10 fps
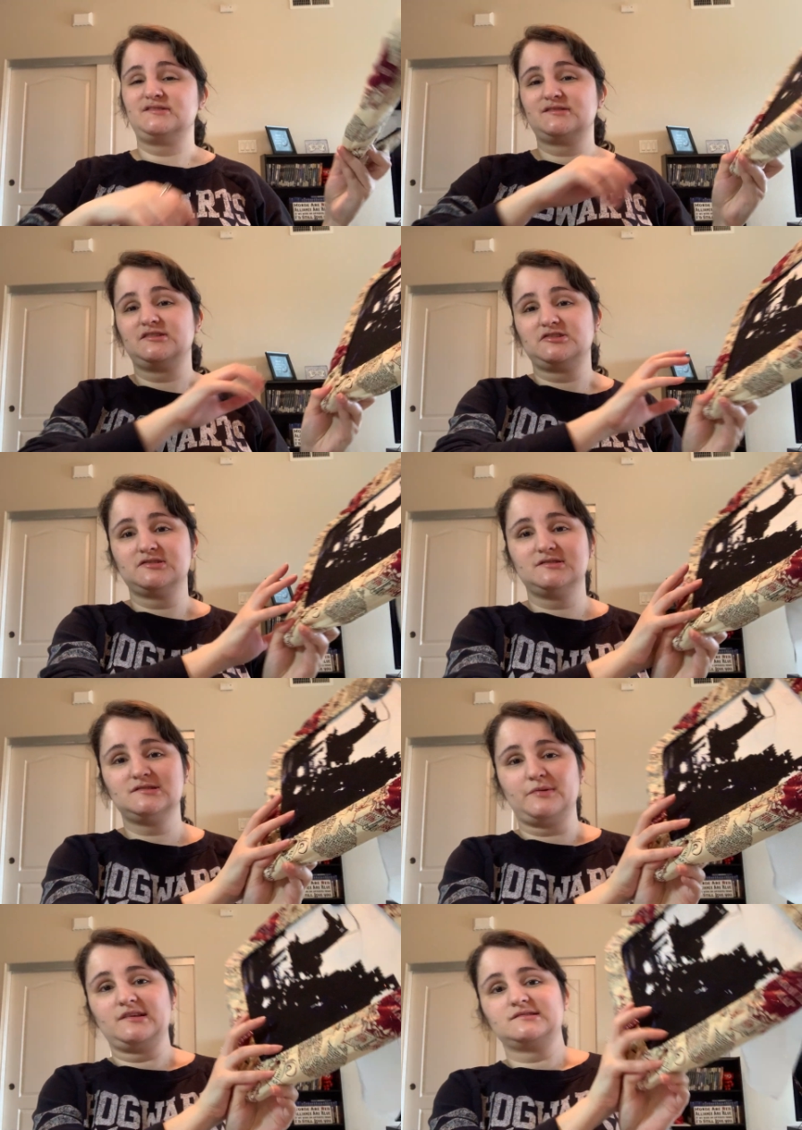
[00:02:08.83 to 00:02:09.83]
stitched
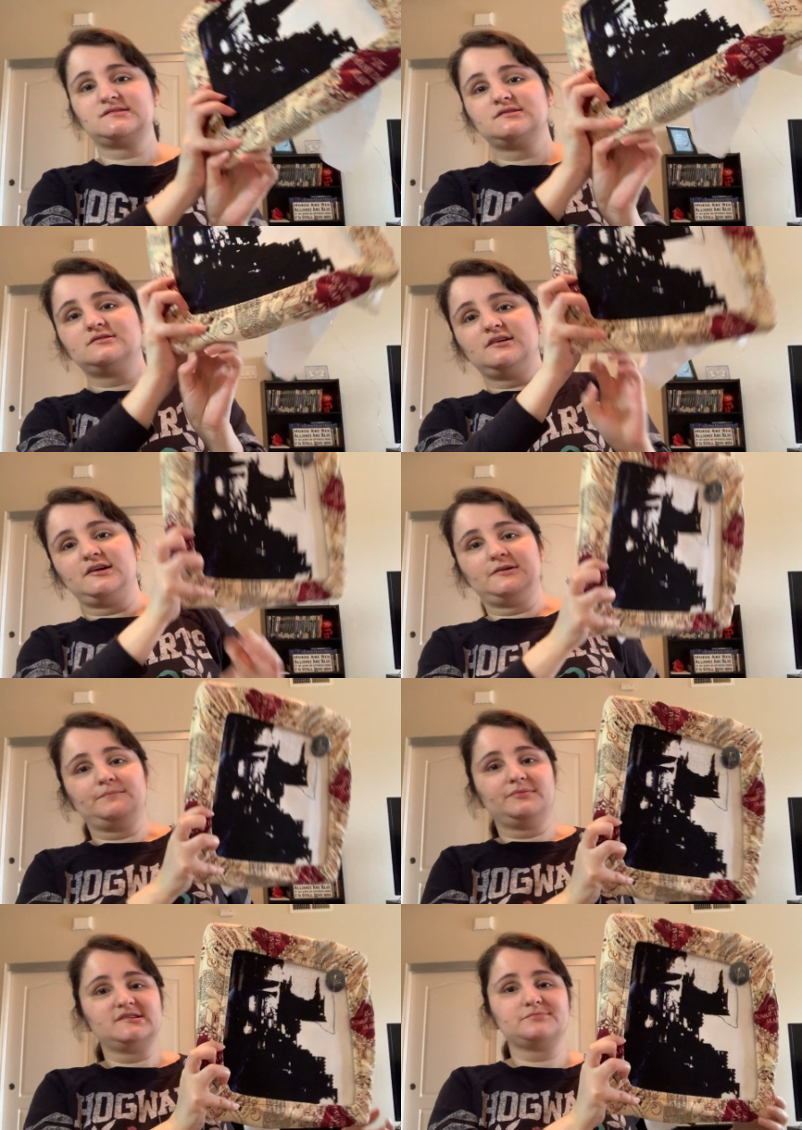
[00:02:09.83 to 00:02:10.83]
space
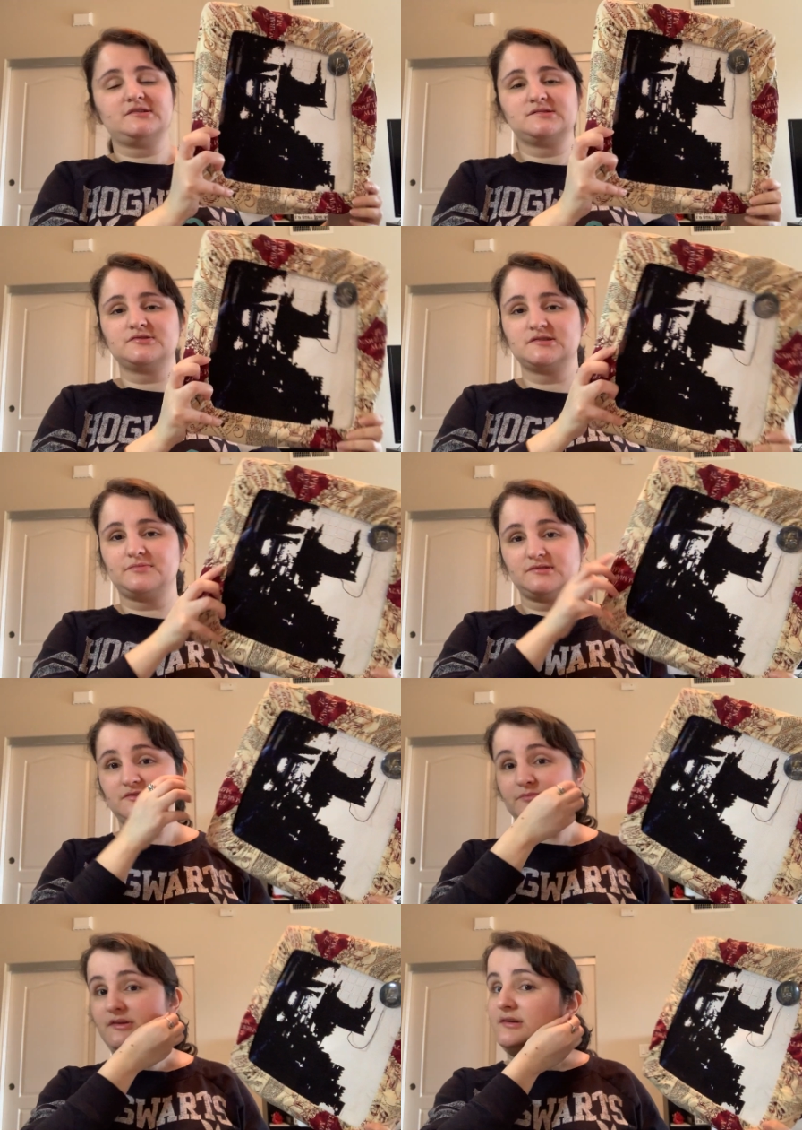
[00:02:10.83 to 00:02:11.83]
um, the space was supposed
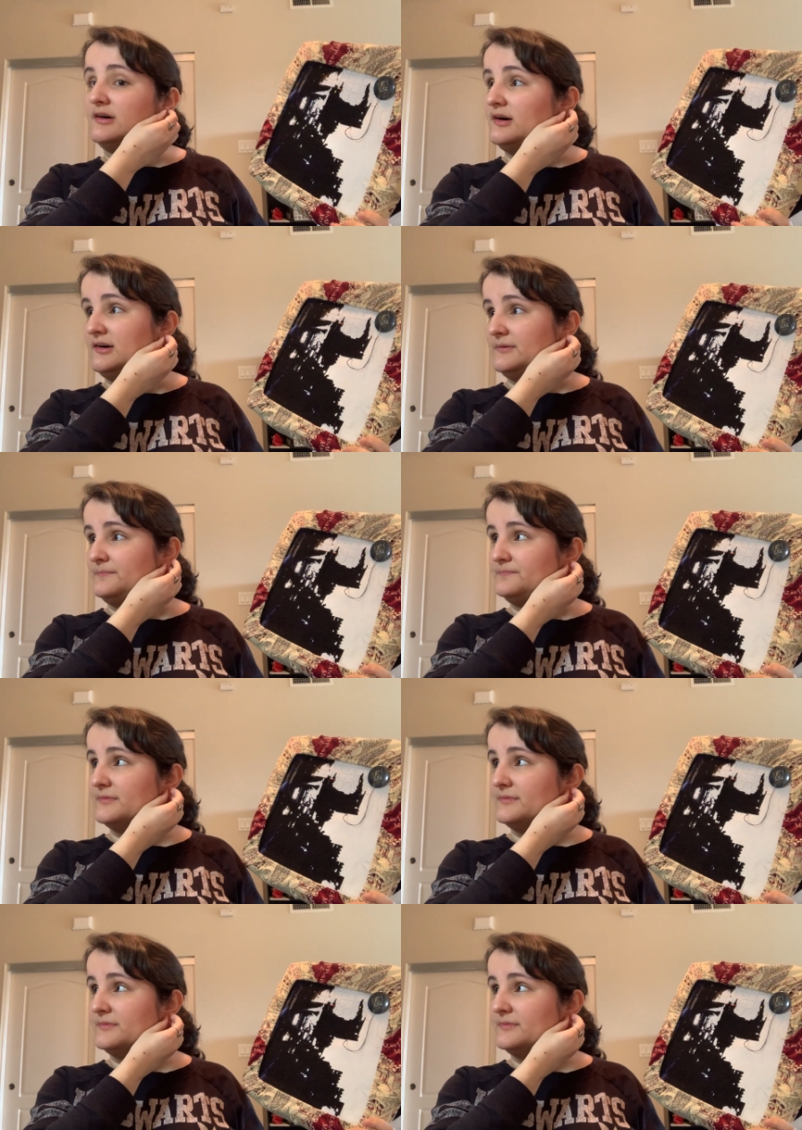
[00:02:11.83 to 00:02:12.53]
to be on